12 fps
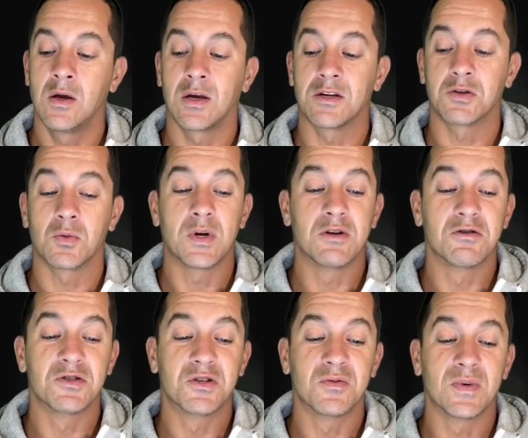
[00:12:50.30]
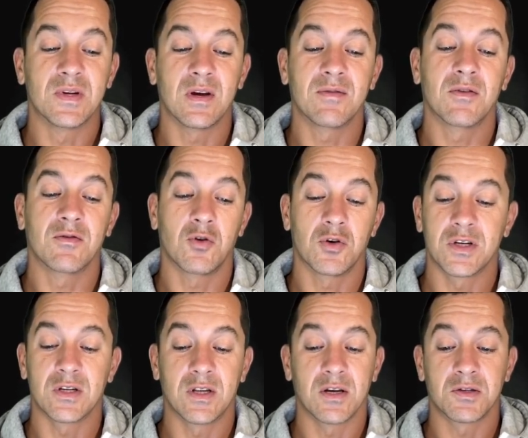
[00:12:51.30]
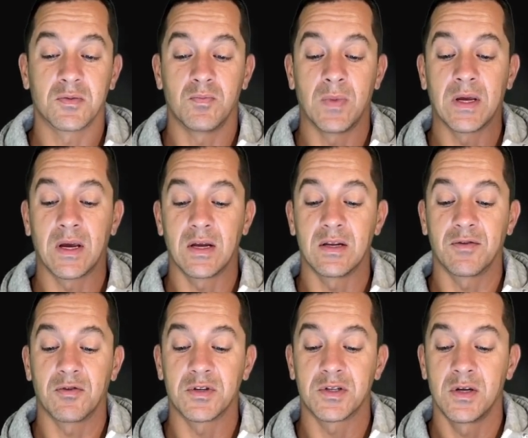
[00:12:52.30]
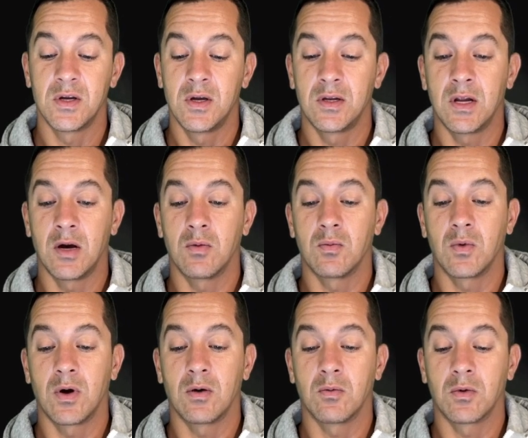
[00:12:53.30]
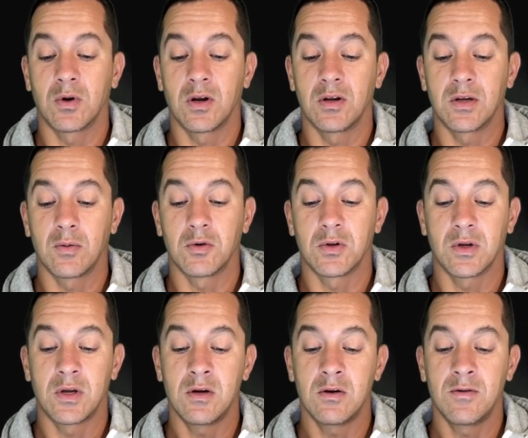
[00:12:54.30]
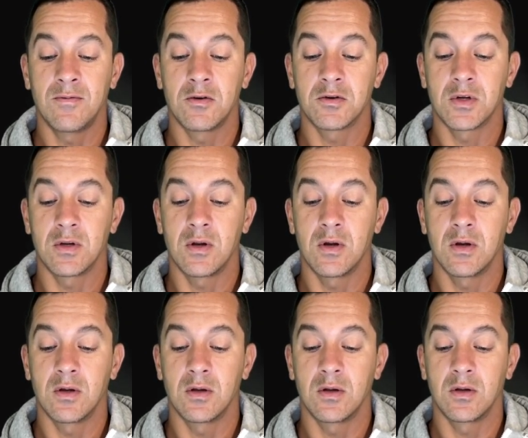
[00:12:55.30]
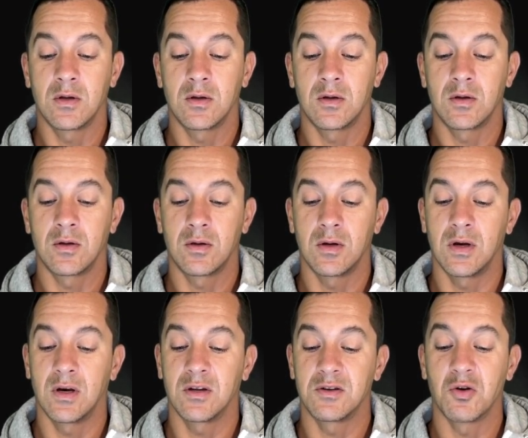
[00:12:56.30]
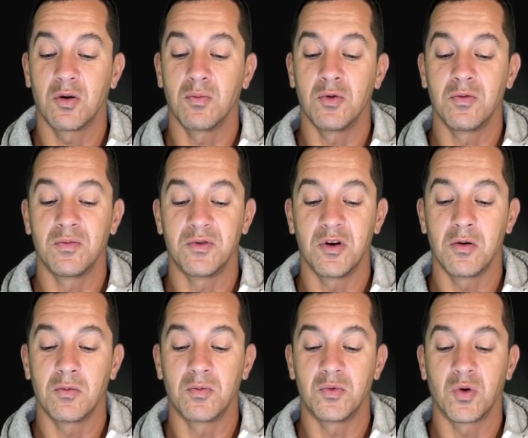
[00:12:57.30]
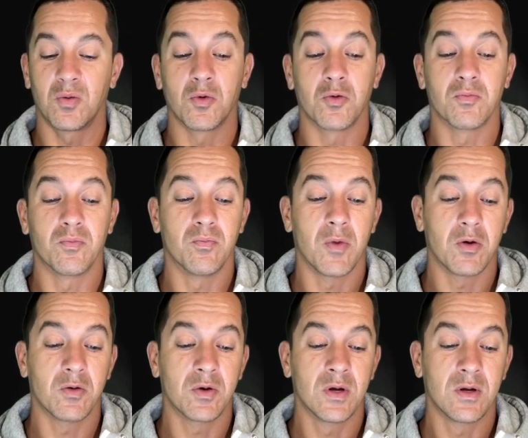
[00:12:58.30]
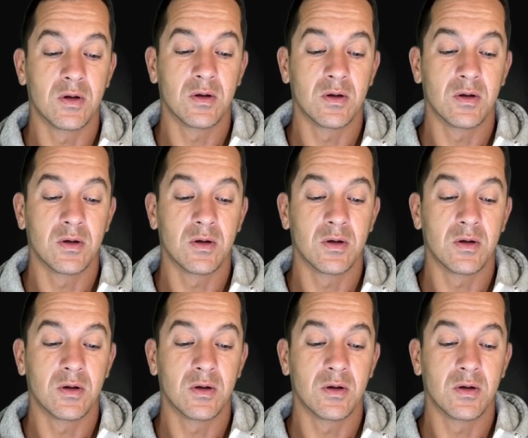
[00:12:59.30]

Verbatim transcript: Okay, so when you're zoomed in, of course, it does make a difference. Now, while we're going to double click here, version uh, normal, no, normal mode.